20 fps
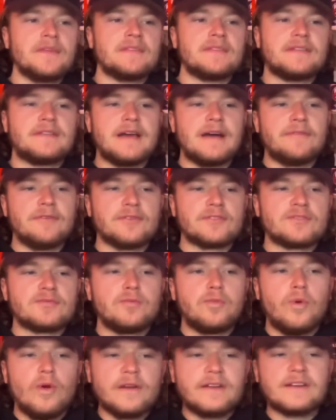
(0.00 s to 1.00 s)
The Devils
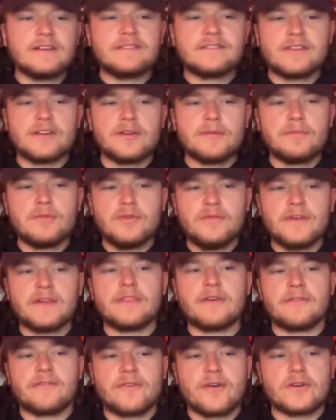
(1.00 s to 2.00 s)
would consider moving
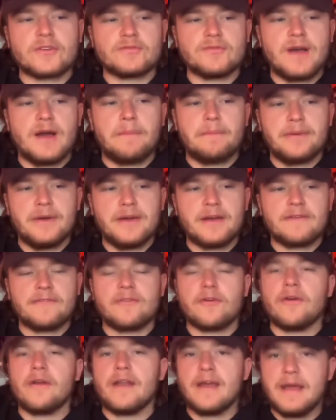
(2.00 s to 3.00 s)
their first round pick
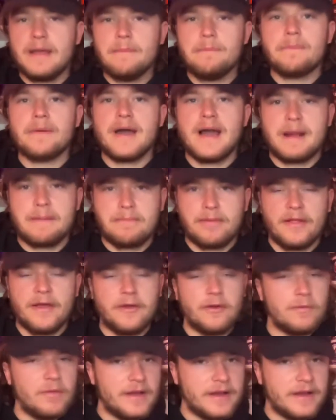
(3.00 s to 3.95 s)
for an impact player,